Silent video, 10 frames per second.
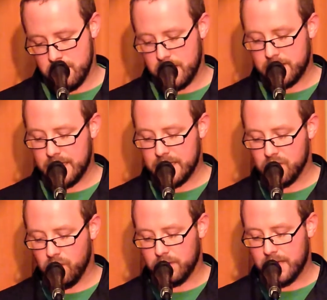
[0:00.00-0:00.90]
It takes
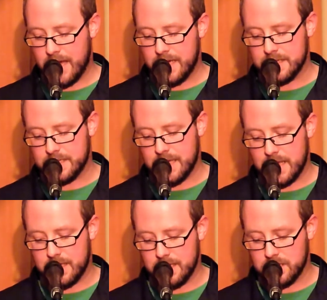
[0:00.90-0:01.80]
all day to
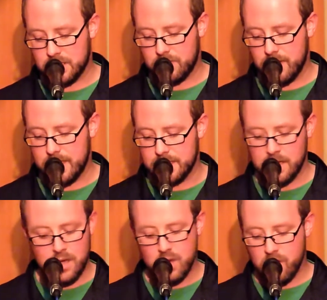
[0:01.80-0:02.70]
set things straight.
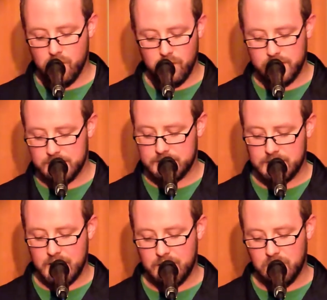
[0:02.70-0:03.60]
All this
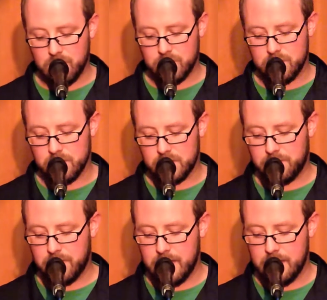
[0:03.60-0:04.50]
time he does not
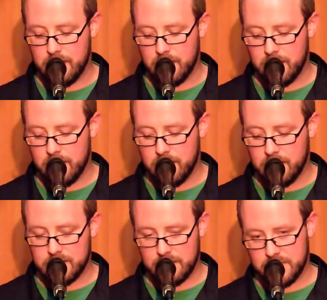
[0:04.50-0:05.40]
speak,
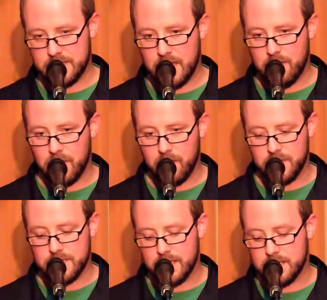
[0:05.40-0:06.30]
except to tell me how he
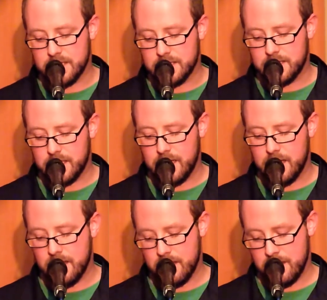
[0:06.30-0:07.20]
takes his tea.
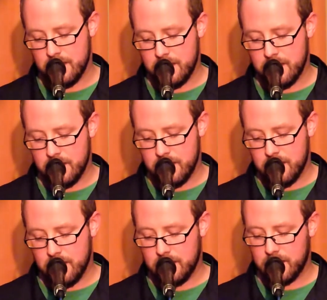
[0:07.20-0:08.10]

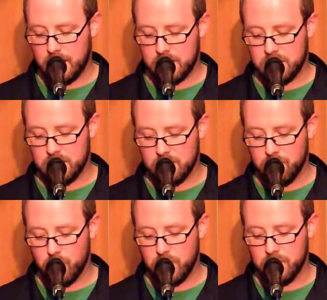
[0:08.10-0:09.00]
And the kitchen is a
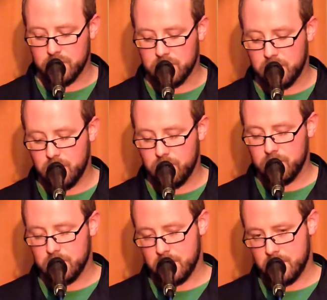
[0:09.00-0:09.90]
mug he doesn't
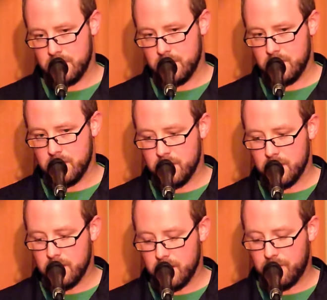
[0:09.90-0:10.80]
use.
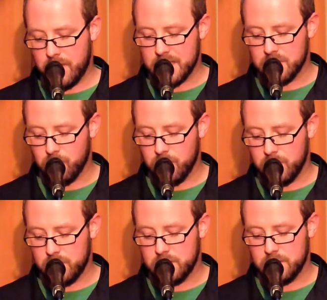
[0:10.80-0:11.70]
It bears the
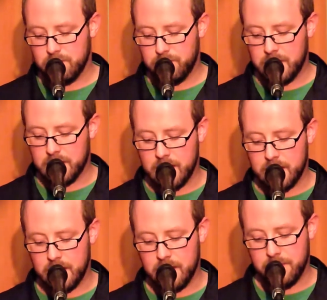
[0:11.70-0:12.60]
words, Big
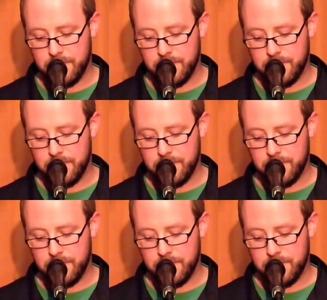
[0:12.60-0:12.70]
Daddy.